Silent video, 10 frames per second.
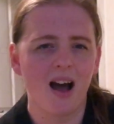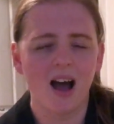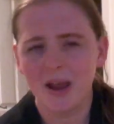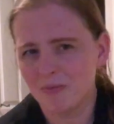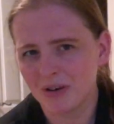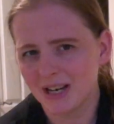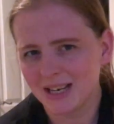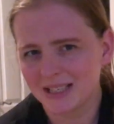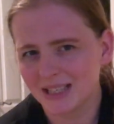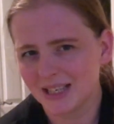I
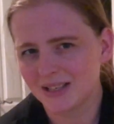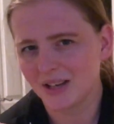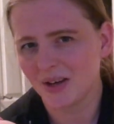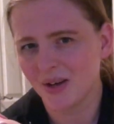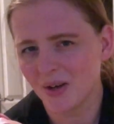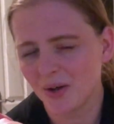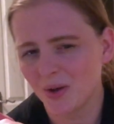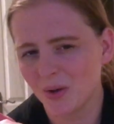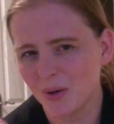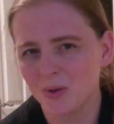predicted
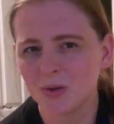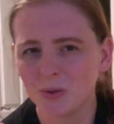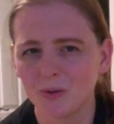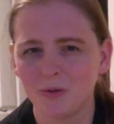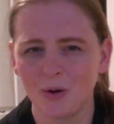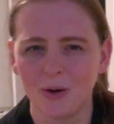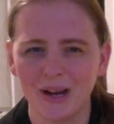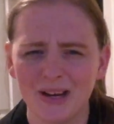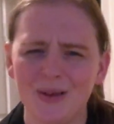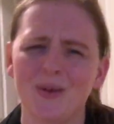who to
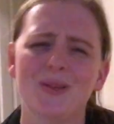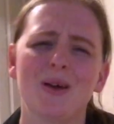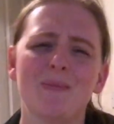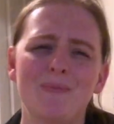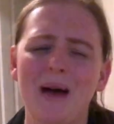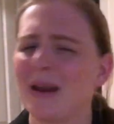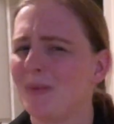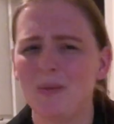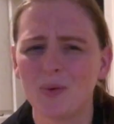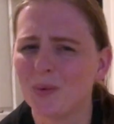avoid, who the bad
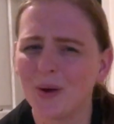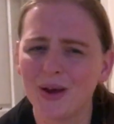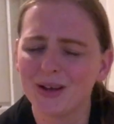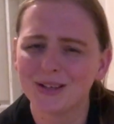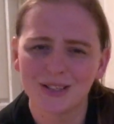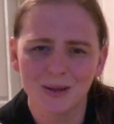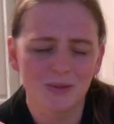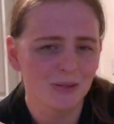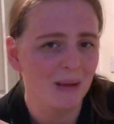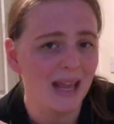people were, so
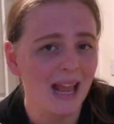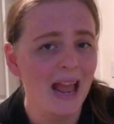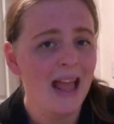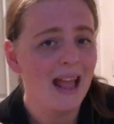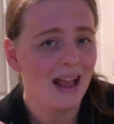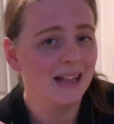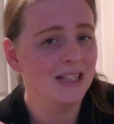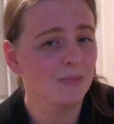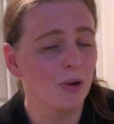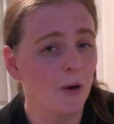to speak, in
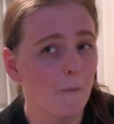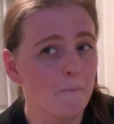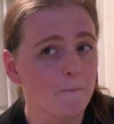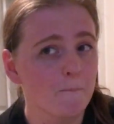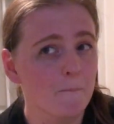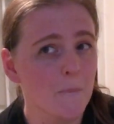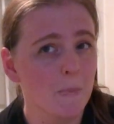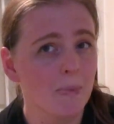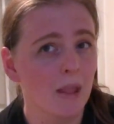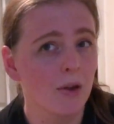this book
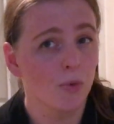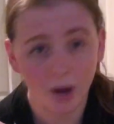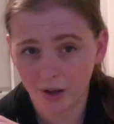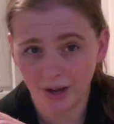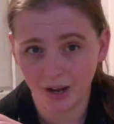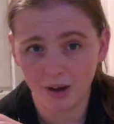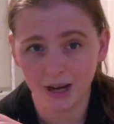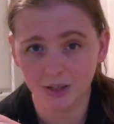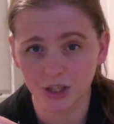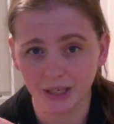quite early on,
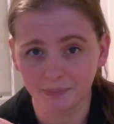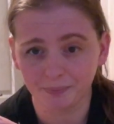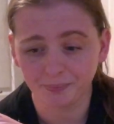actually.